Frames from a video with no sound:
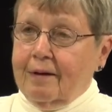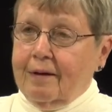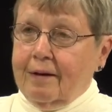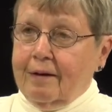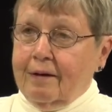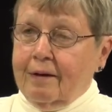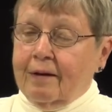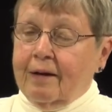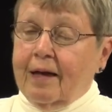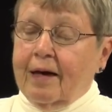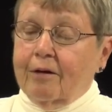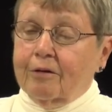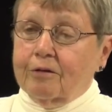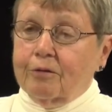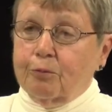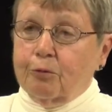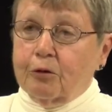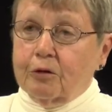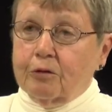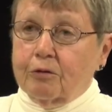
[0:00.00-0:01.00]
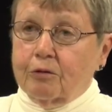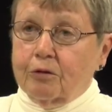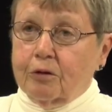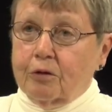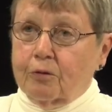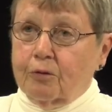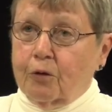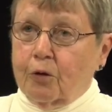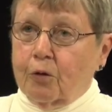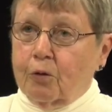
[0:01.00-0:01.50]
allows prisoners
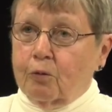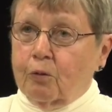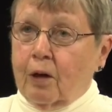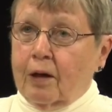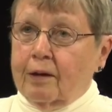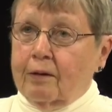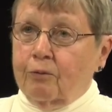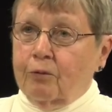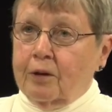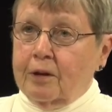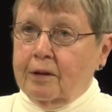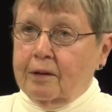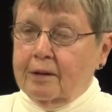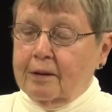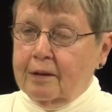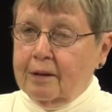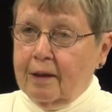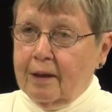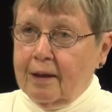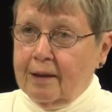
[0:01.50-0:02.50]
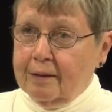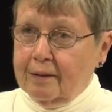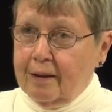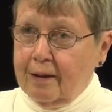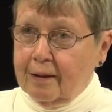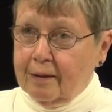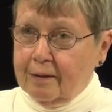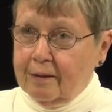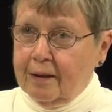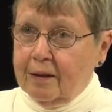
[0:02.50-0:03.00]
to vote, we did
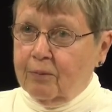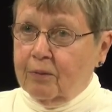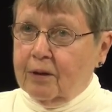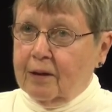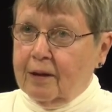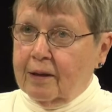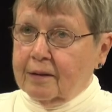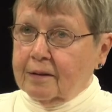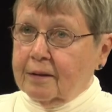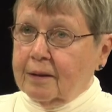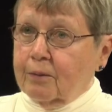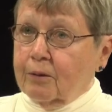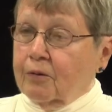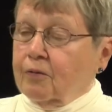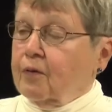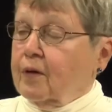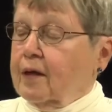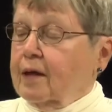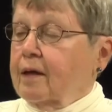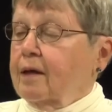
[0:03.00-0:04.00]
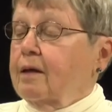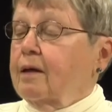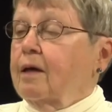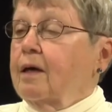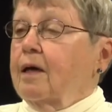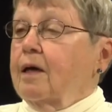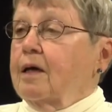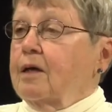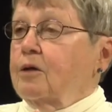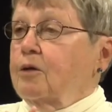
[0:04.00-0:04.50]
contact them and ask them if they
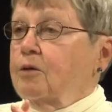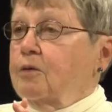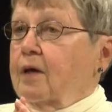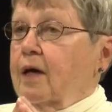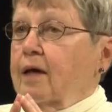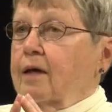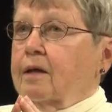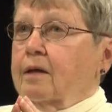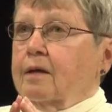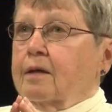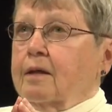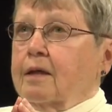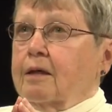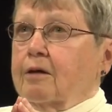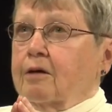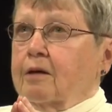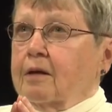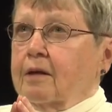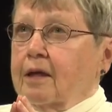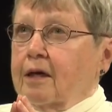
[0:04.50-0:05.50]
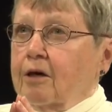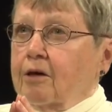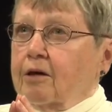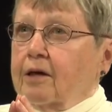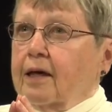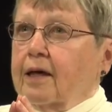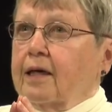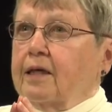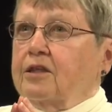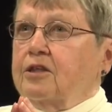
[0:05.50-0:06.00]
do that. In their, in their
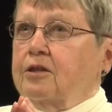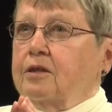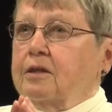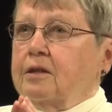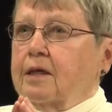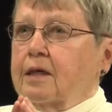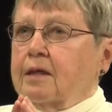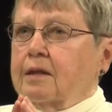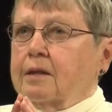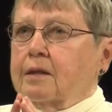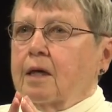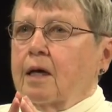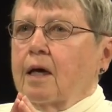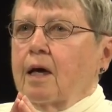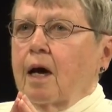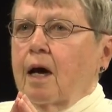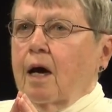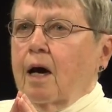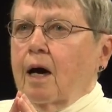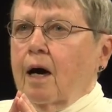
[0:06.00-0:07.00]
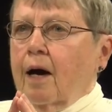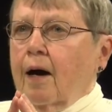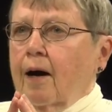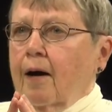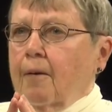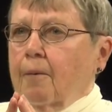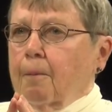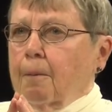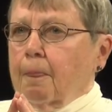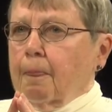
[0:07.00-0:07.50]
case, she says
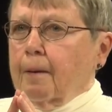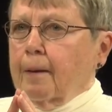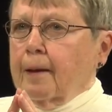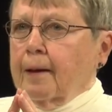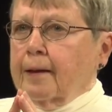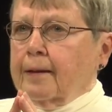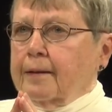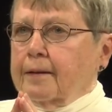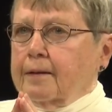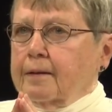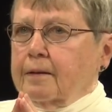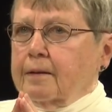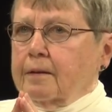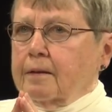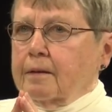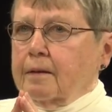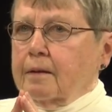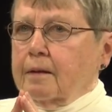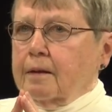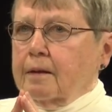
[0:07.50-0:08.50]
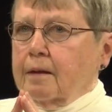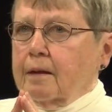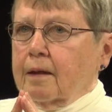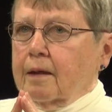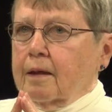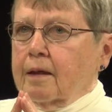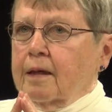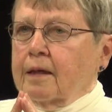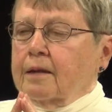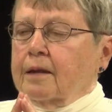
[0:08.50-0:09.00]
um, it's
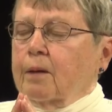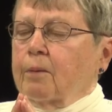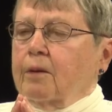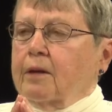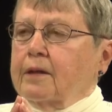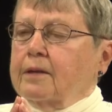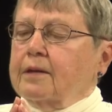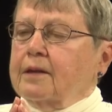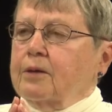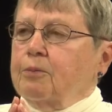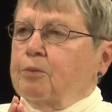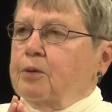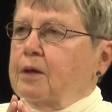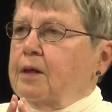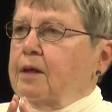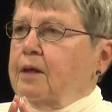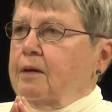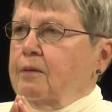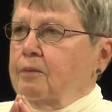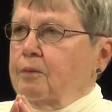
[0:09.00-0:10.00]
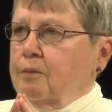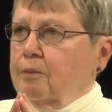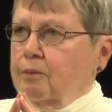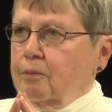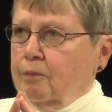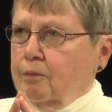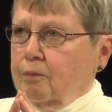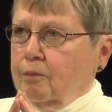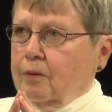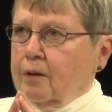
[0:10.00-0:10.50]
NAACP
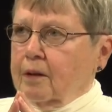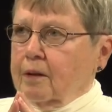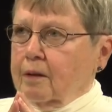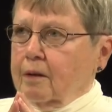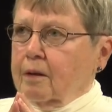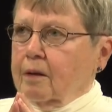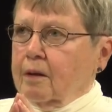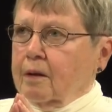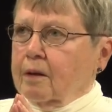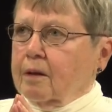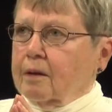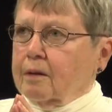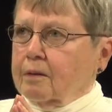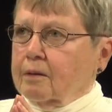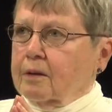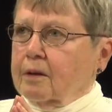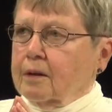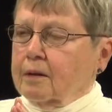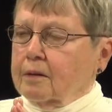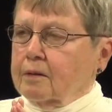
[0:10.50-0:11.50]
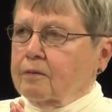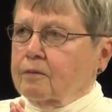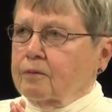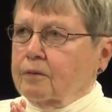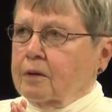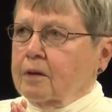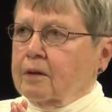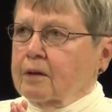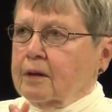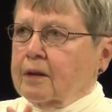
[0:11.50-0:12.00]
that uh, does
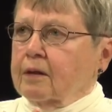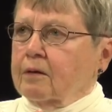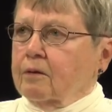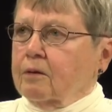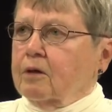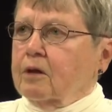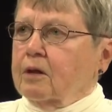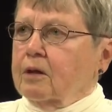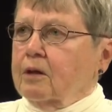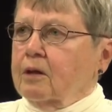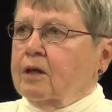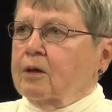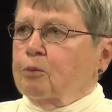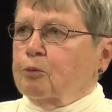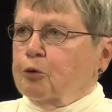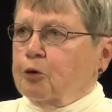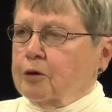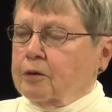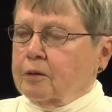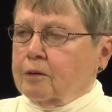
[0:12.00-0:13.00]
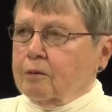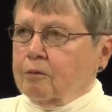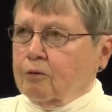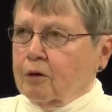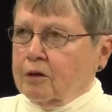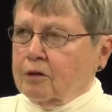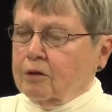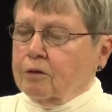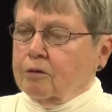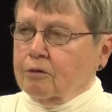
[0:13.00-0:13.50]
the in, in prison
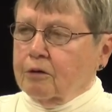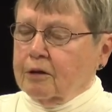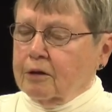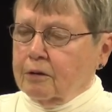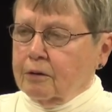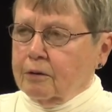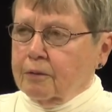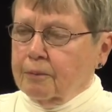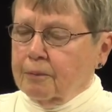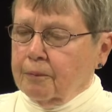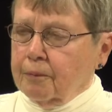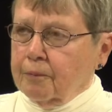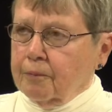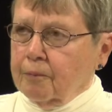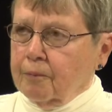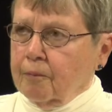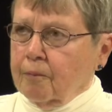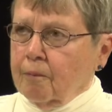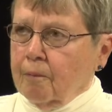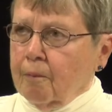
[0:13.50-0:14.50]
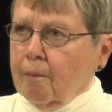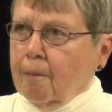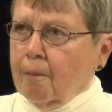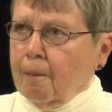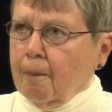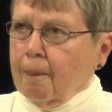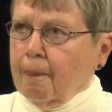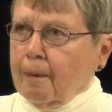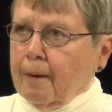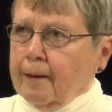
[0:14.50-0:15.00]
registration. Uh
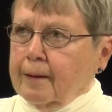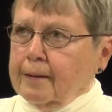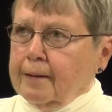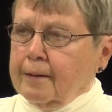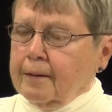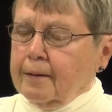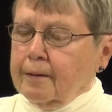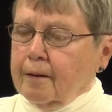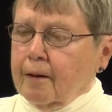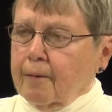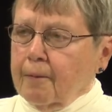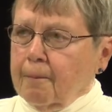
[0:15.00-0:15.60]
huh. So.